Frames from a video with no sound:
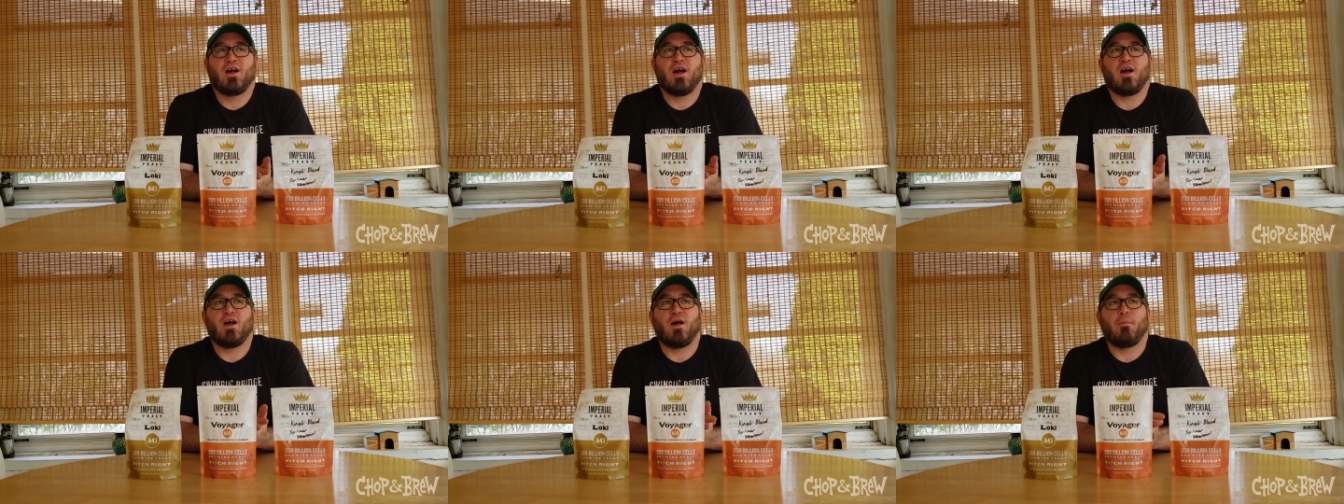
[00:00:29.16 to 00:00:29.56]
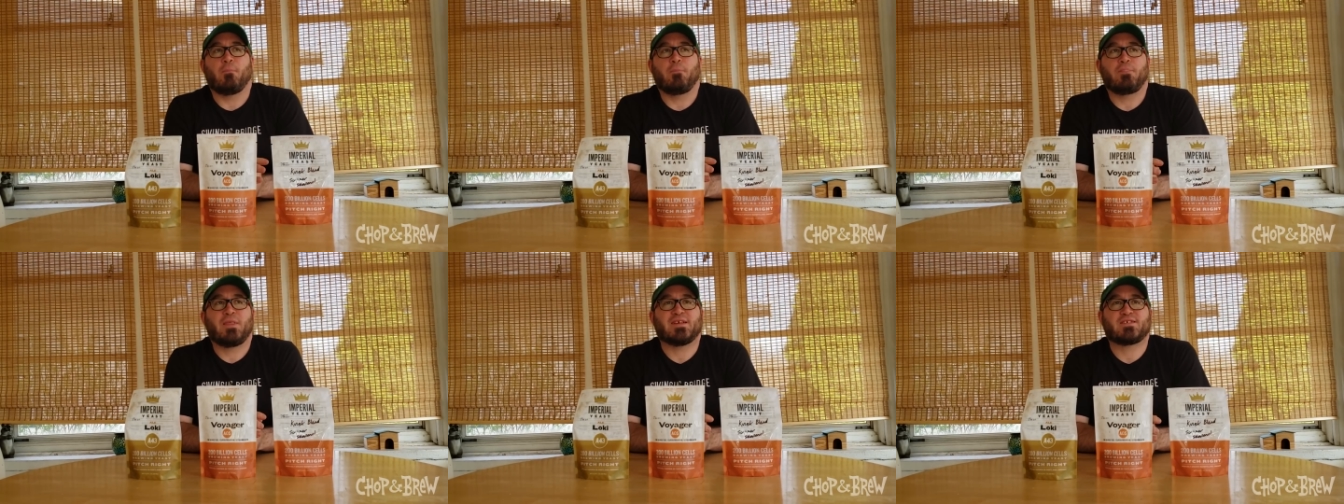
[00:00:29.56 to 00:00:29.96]

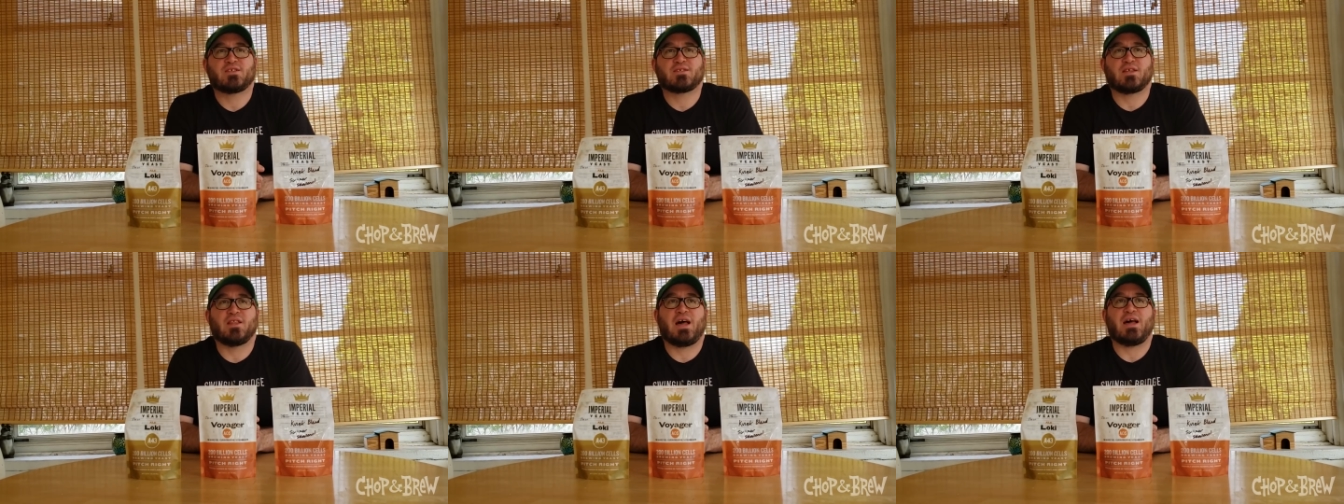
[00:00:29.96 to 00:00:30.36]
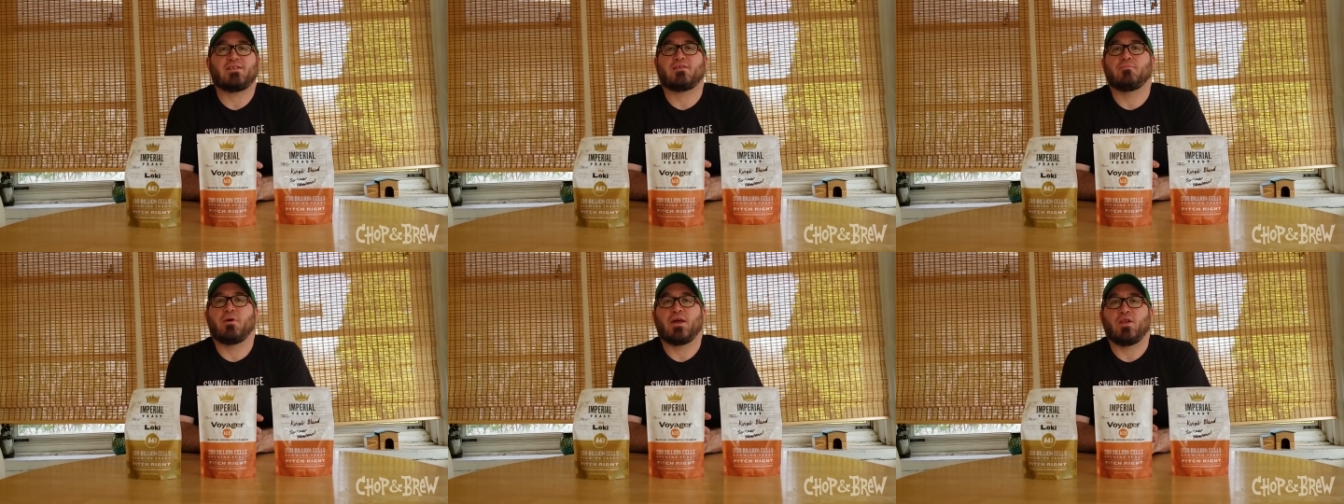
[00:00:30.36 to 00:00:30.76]
um, it's just a lot
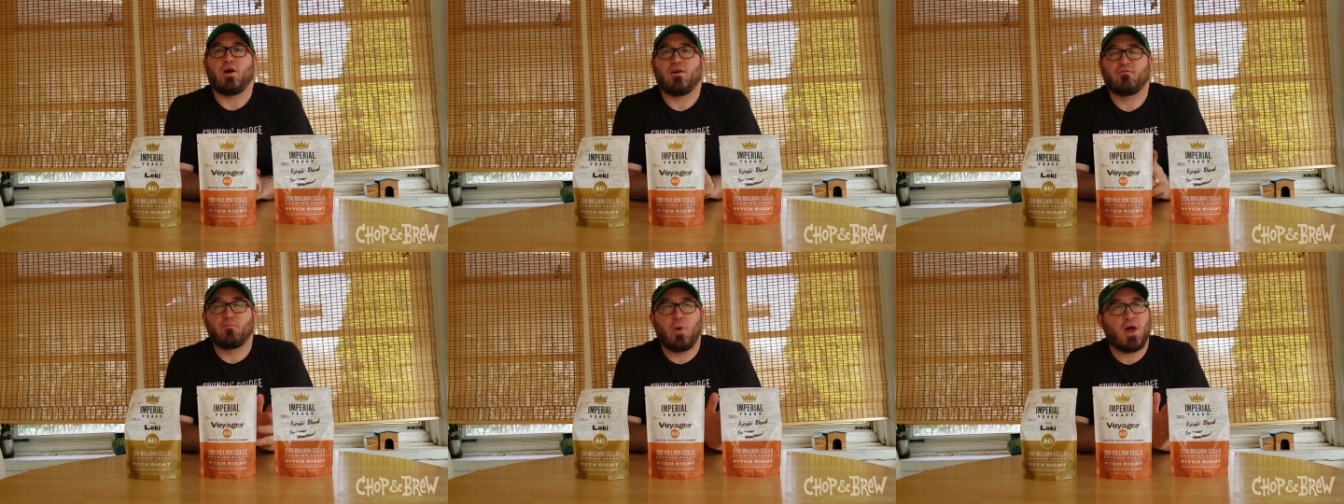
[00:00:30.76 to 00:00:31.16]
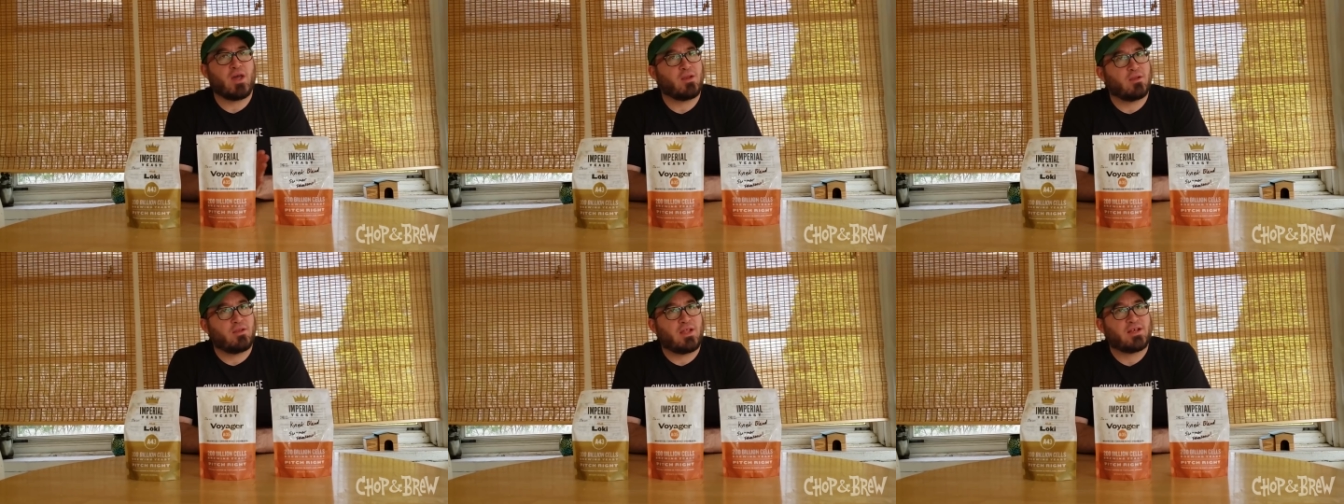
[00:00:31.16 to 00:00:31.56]
to bite off.
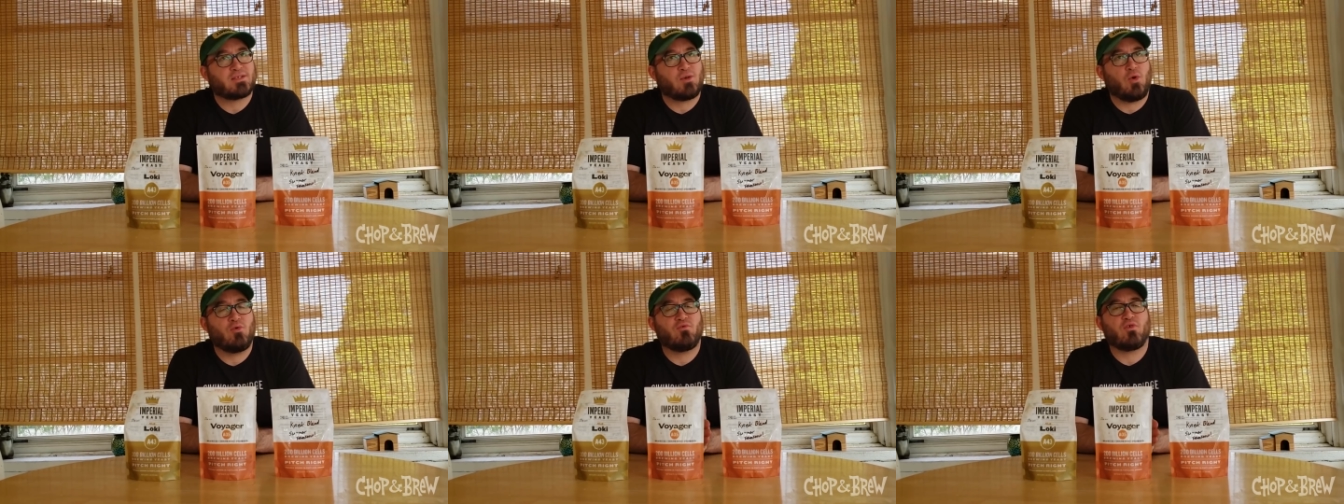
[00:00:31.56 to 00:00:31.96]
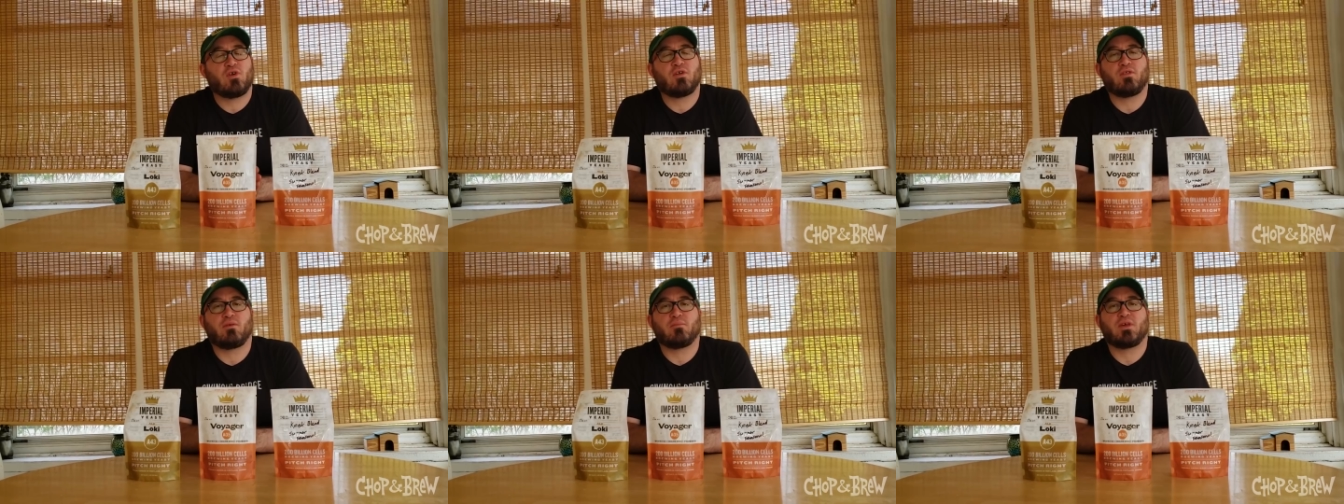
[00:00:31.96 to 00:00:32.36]
But that's over
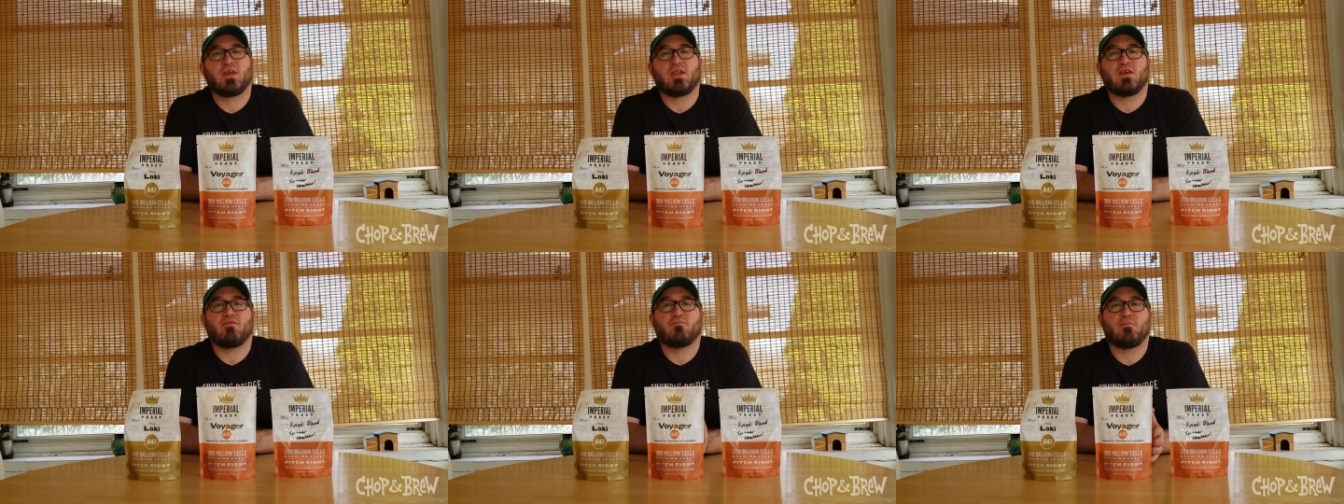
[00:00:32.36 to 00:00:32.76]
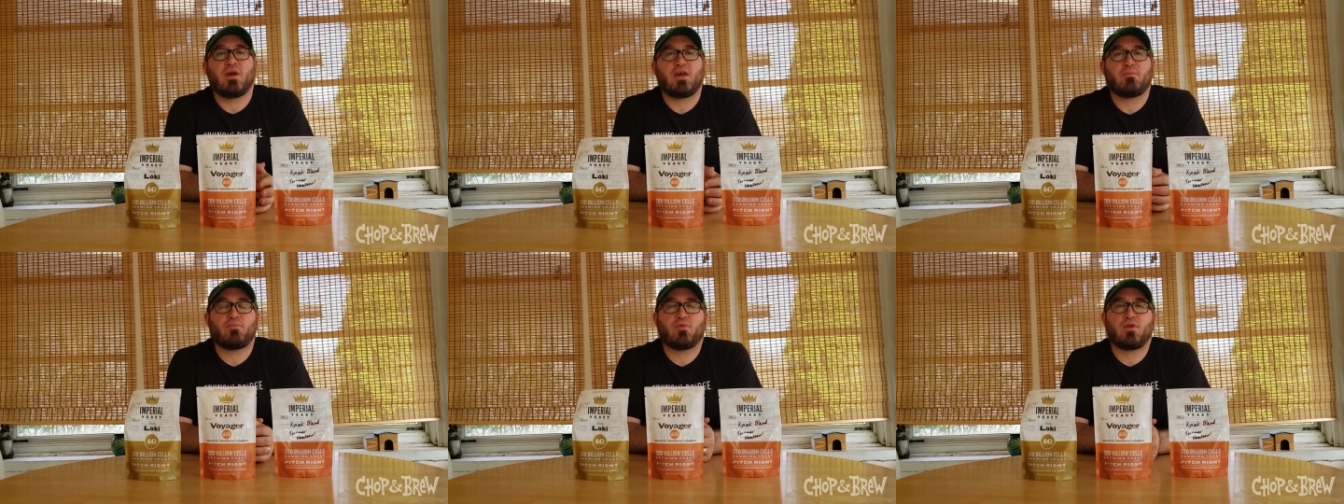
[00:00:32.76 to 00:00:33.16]
at the beginning of
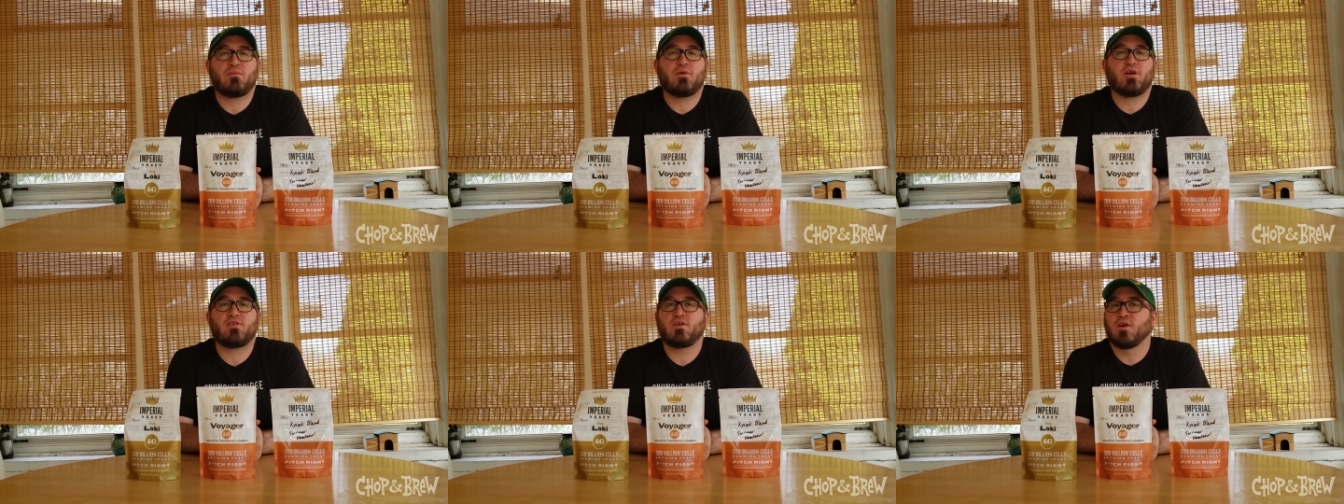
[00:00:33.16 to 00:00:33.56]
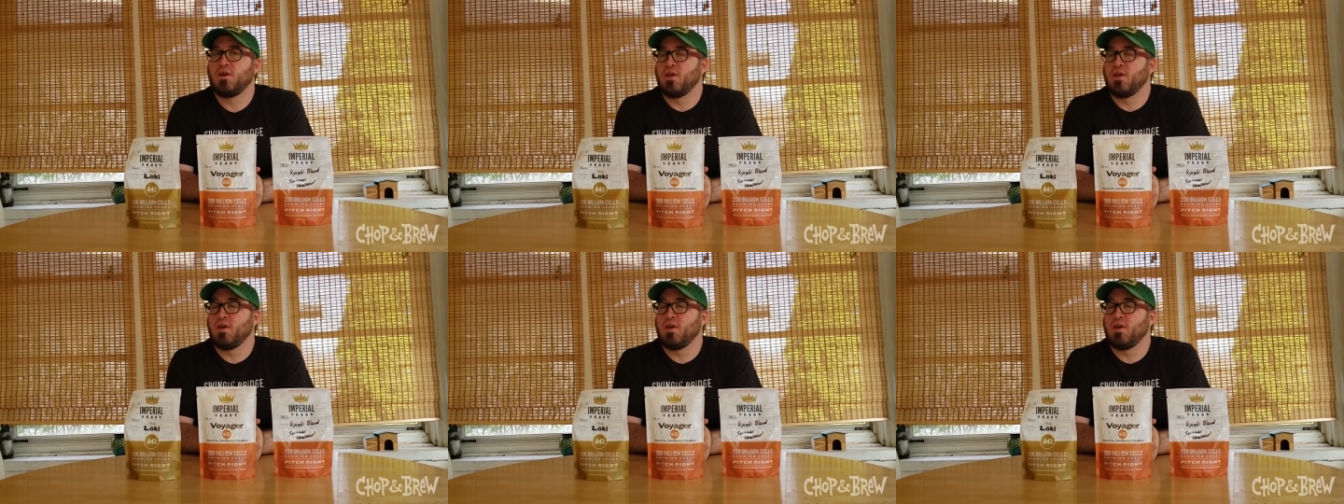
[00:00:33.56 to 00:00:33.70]
May, pretty much.